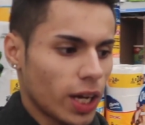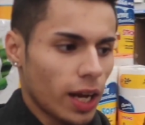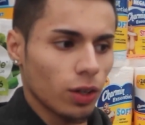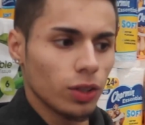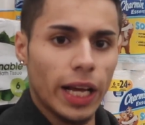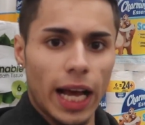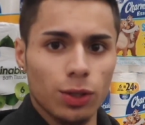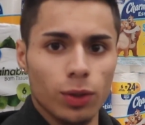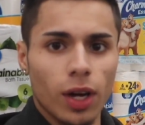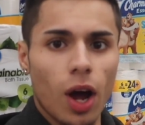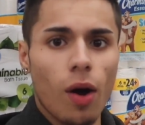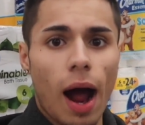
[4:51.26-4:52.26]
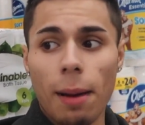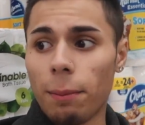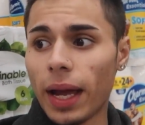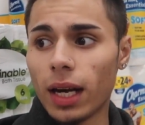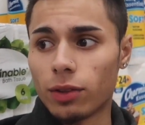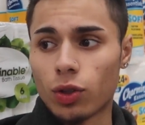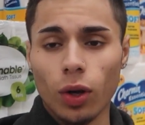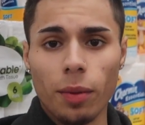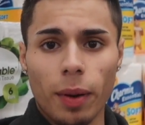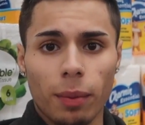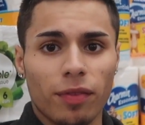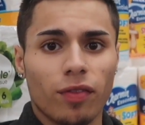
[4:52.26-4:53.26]
channel, you guys would know I made a
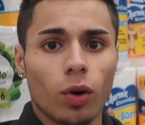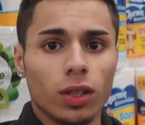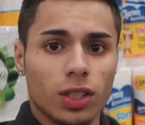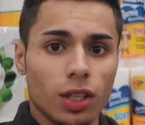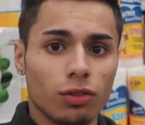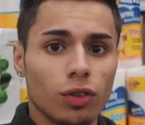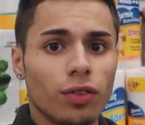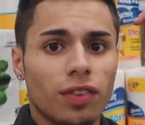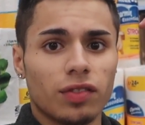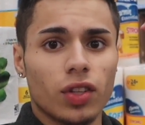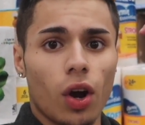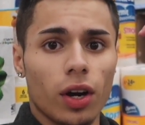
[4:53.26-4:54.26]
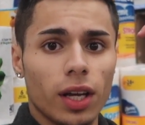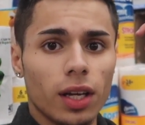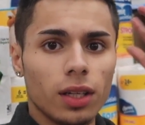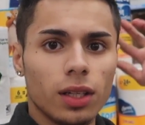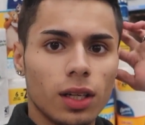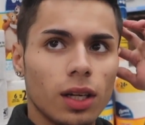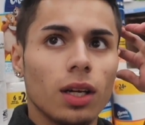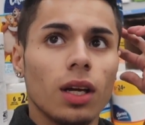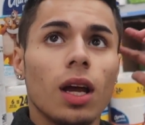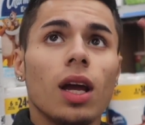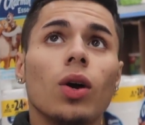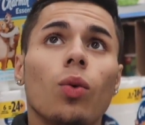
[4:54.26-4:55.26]
toilet paper fort to the roof of Target.
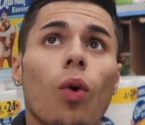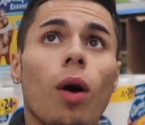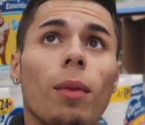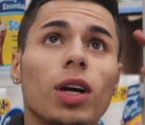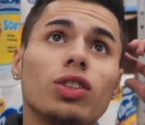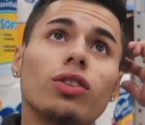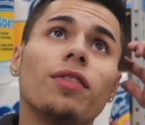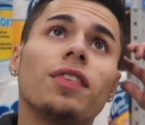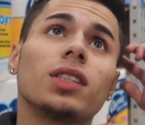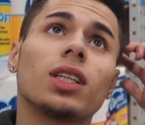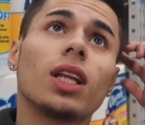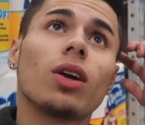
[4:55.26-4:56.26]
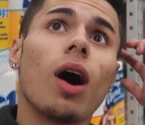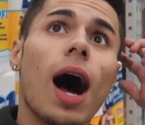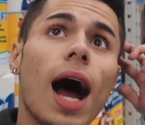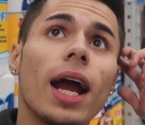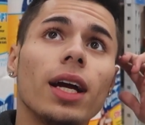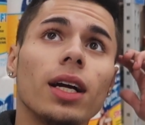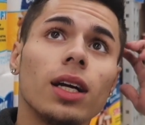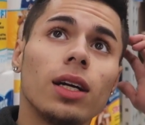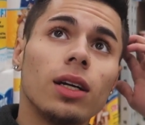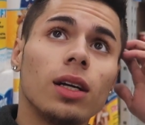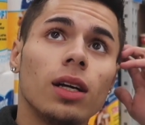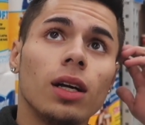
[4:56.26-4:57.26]
Walmart's roof is a little higher,
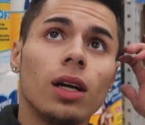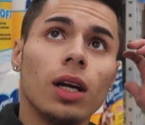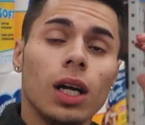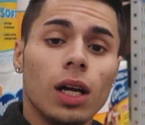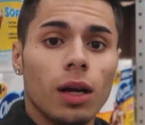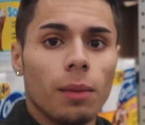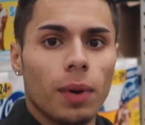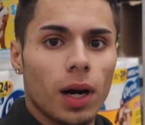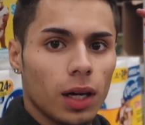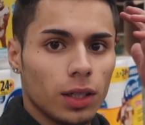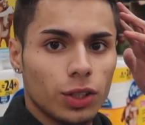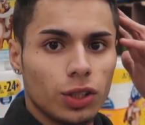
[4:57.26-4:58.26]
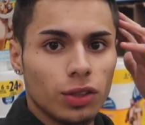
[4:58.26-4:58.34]
but